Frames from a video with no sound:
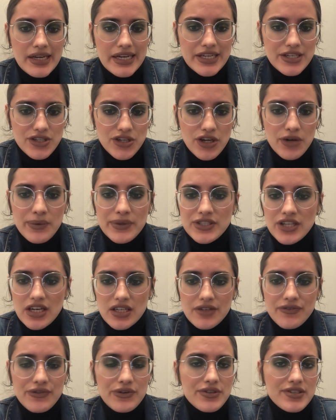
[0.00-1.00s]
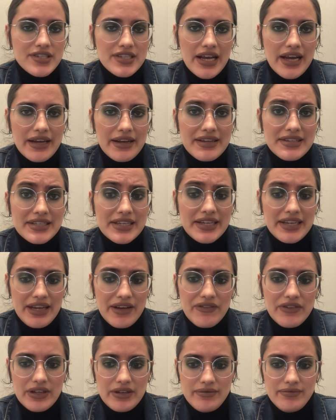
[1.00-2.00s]
He took what Dr. Phil said as a
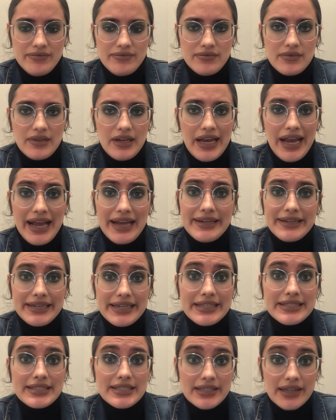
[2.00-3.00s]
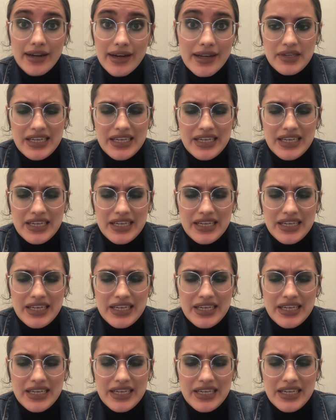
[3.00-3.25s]
given, and it's not.